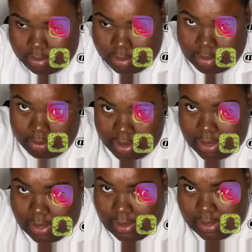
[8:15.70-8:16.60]
bring
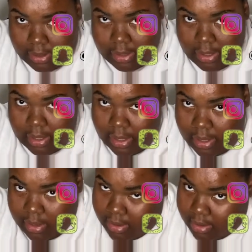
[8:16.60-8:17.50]
it around
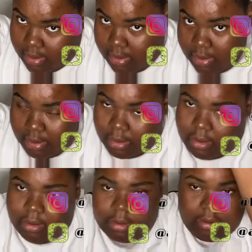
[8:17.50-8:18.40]
again
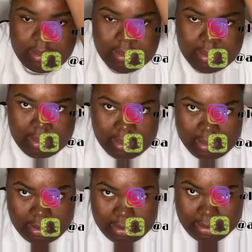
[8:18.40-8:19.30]
and
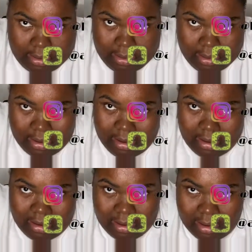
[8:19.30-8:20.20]
again,
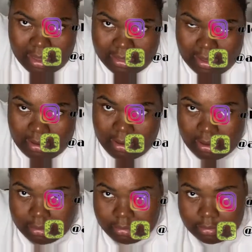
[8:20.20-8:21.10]
and there you
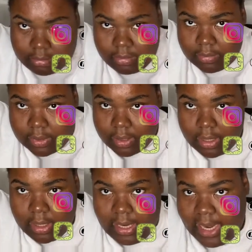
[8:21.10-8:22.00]
go.
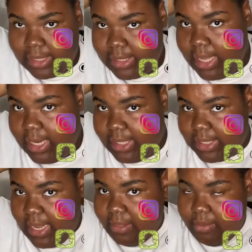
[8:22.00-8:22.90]
Like I said, it doesn't
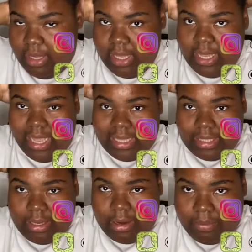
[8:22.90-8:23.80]
have to be in
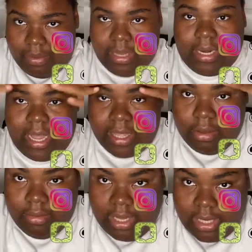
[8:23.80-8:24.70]
your bun like you
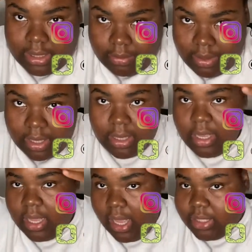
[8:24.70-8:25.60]
need it to be.
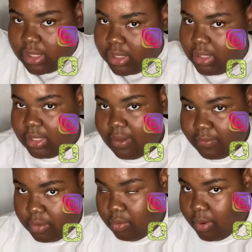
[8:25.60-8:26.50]
It's just
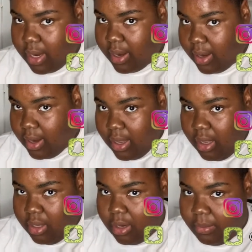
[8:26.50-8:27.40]
enough to where
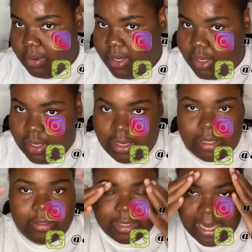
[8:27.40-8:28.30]
your
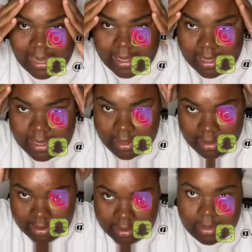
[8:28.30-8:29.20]
other tie can
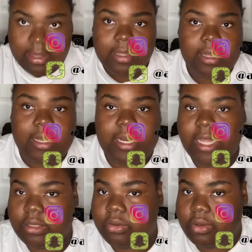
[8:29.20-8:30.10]

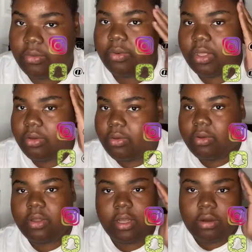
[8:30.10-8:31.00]
connect to it when you
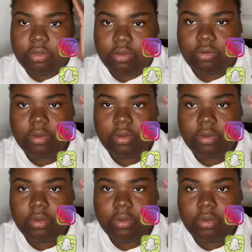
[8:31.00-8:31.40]
go to